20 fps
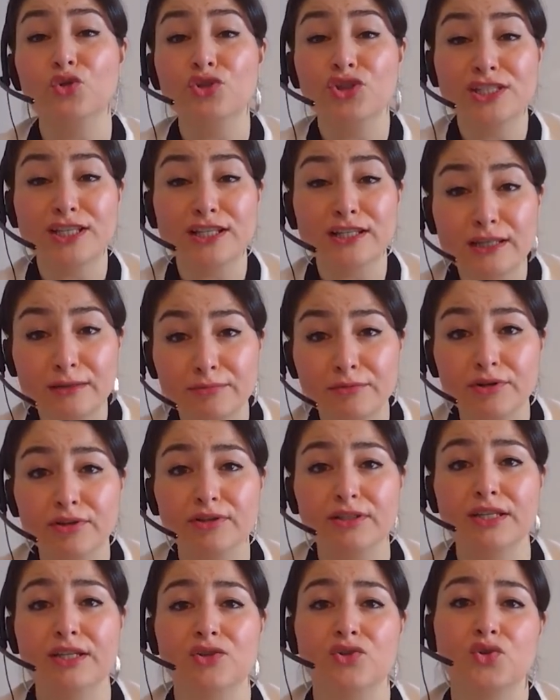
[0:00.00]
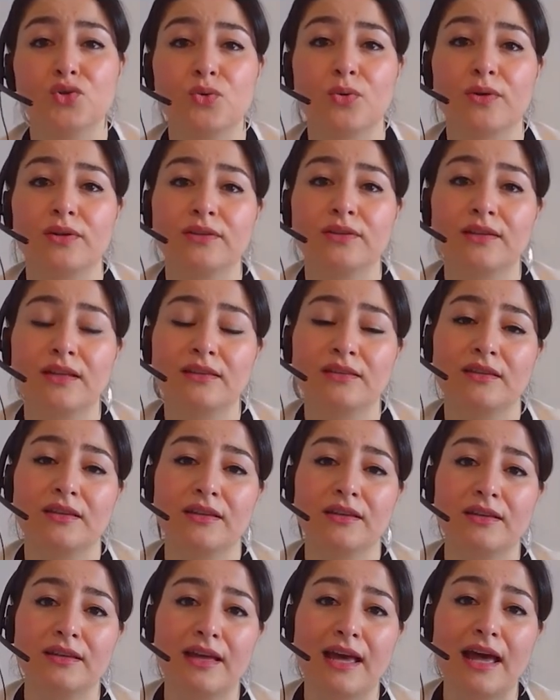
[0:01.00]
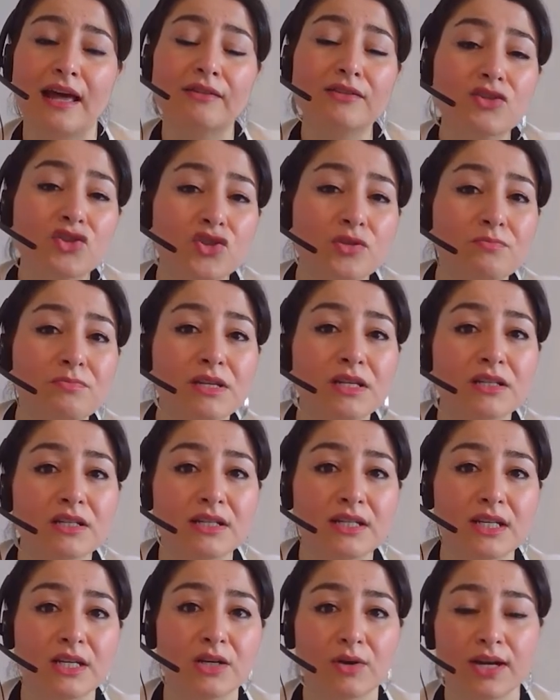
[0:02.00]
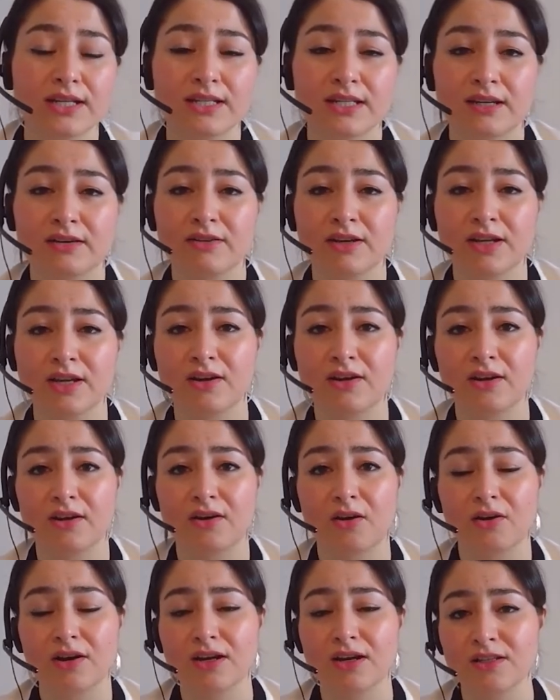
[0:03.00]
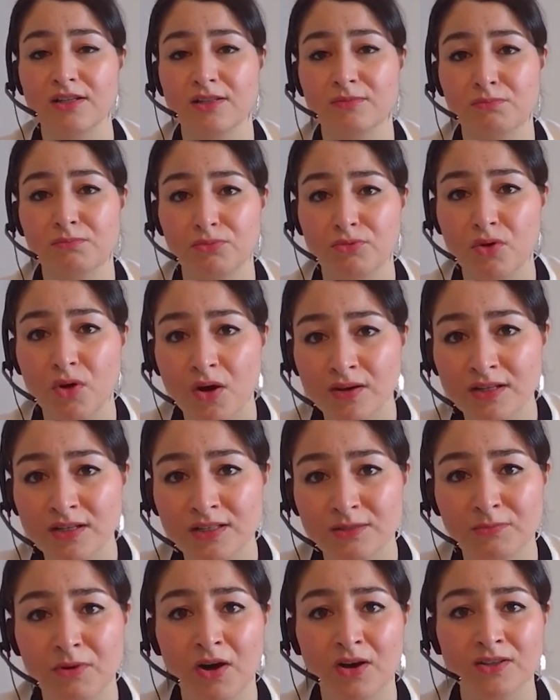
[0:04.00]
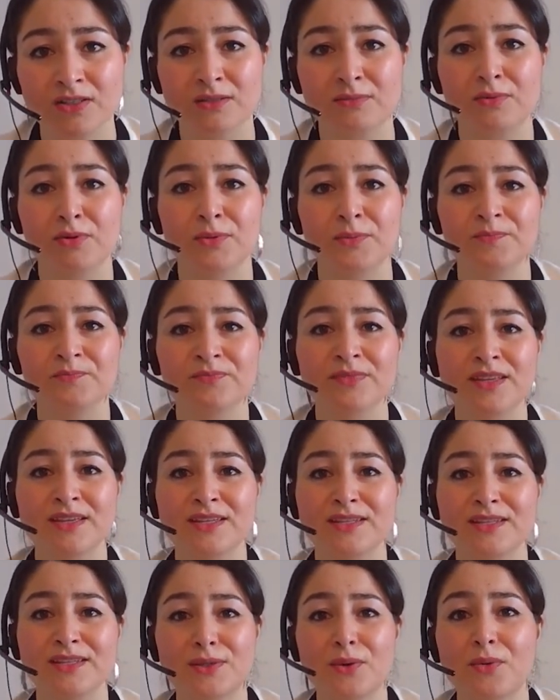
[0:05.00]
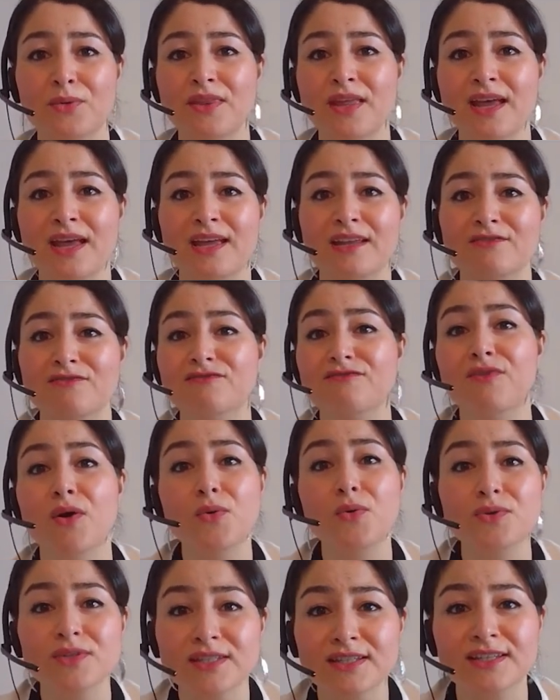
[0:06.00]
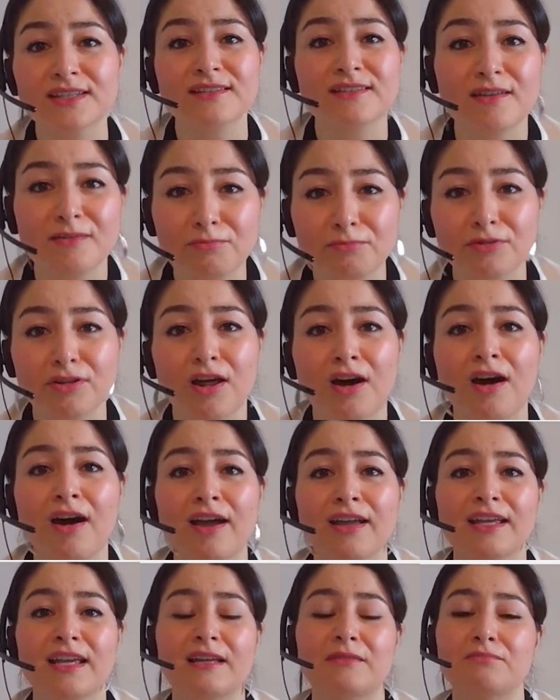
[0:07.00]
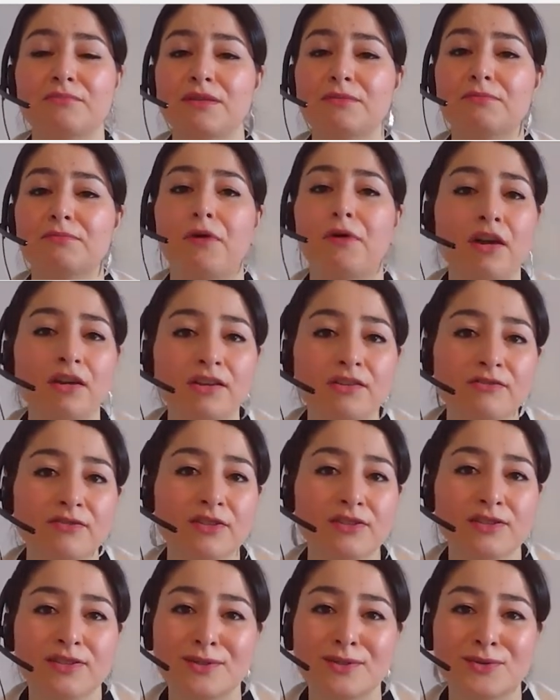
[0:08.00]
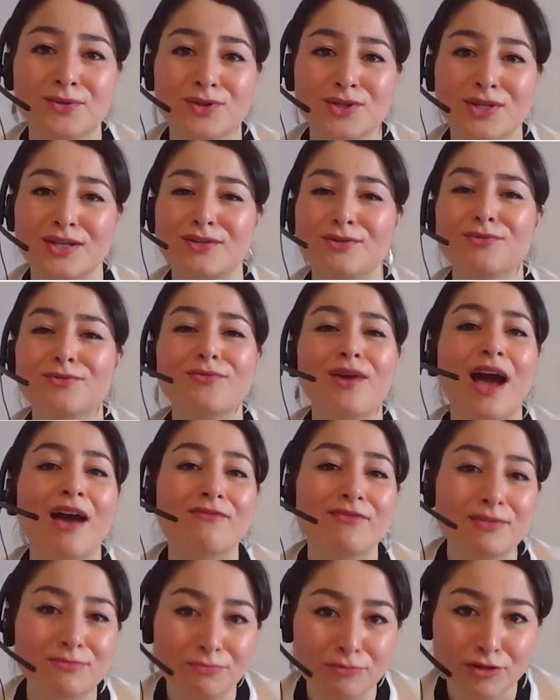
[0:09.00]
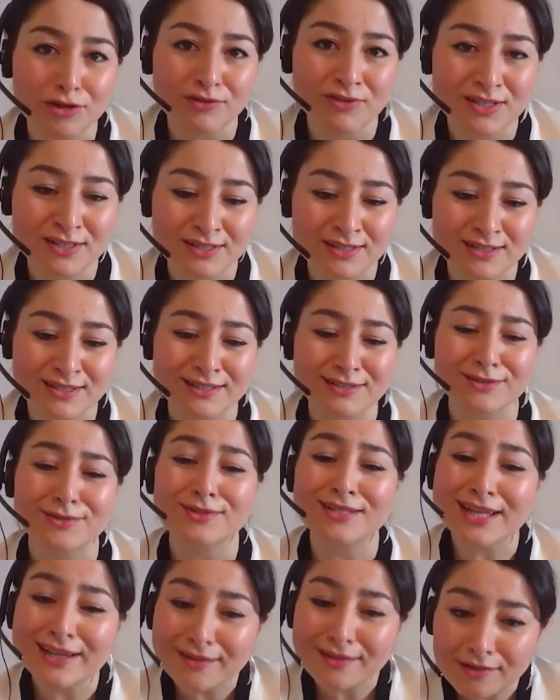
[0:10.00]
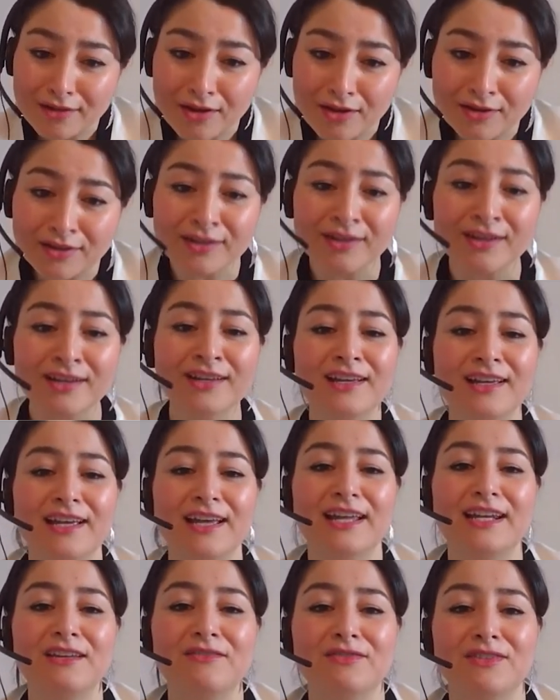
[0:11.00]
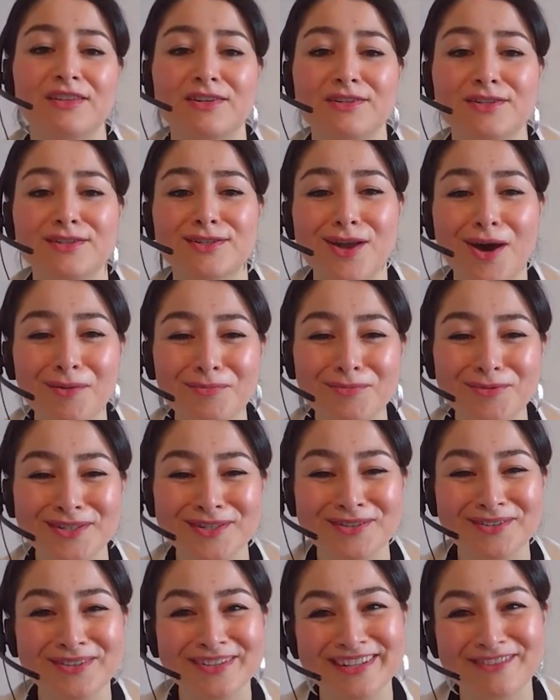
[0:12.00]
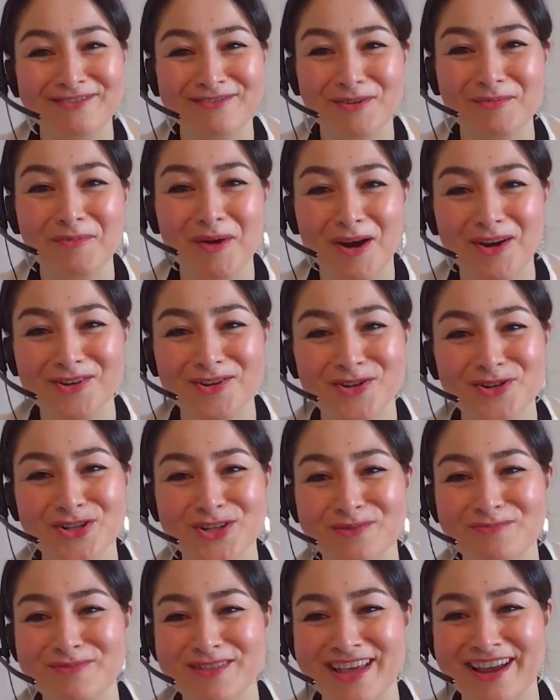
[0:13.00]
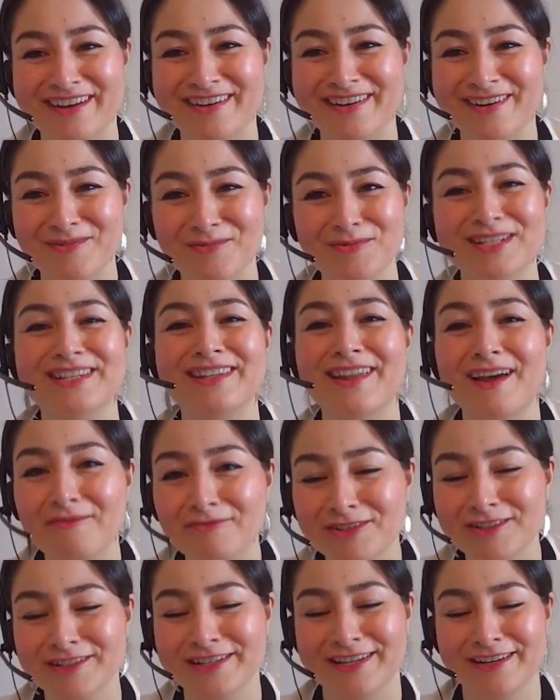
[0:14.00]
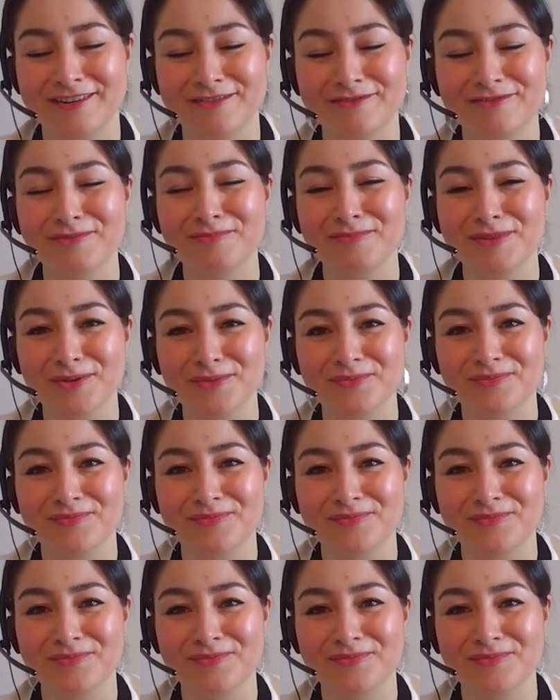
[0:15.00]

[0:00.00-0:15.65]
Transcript: deliberately ensured that the eligibility criteria are as broad as possible so that folks can apply and be part of the solution who haven't previously. So take a look, and if there's an opportunity for partnership there, we'd love to hear from you.